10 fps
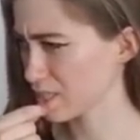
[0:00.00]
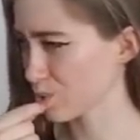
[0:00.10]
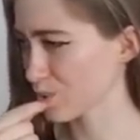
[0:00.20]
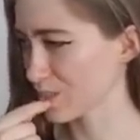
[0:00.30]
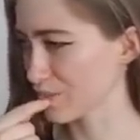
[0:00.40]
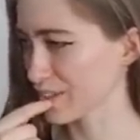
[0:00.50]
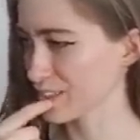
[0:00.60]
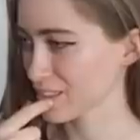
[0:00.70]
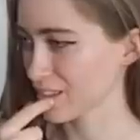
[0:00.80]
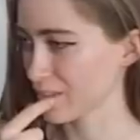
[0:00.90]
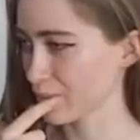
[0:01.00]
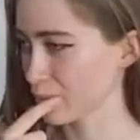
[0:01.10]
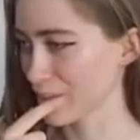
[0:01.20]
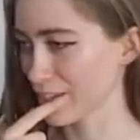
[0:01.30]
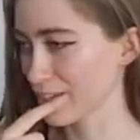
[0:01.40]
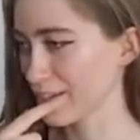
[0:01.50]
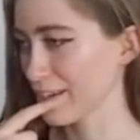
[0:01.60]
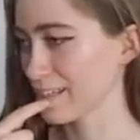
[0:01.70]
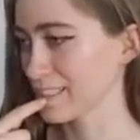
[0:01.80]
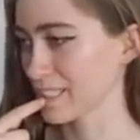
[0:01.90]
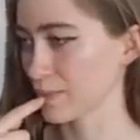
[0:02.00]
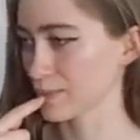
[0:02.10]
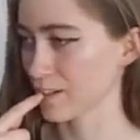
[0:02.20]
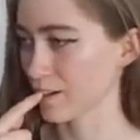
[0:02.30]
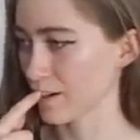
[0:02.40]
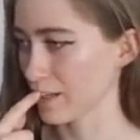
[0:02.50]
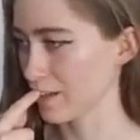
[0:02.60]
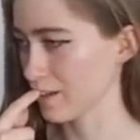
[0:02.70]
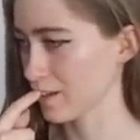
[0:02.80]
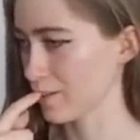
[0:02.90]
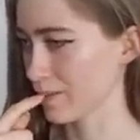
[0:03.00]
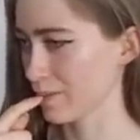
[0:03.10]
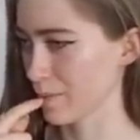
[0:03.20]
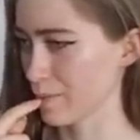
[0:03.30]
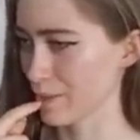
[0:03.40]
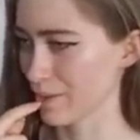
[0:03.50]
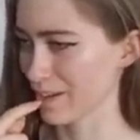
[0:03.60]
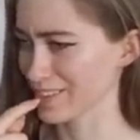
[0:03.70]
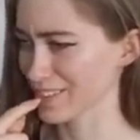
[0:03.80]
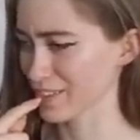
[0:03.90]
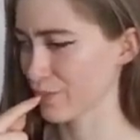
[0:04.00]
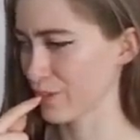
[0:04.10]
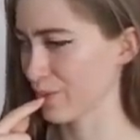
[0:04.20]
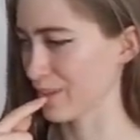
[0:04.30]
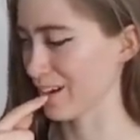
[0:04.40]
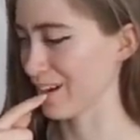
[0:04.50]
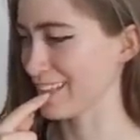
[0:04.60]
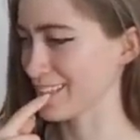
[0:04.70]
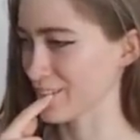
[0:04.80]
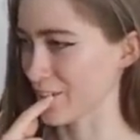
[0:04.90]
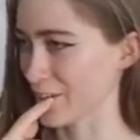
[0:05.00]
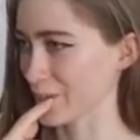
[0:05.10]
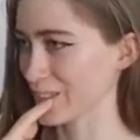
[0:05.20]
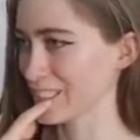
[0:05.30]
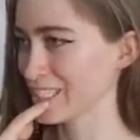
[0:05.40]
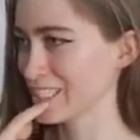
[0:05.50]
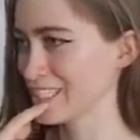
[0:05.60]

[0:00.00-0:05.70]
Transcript: What the fuck? Sorry. Wait. He said he was sorry. He couldn't win my pity party. I was like, oh god, this sounds awkward.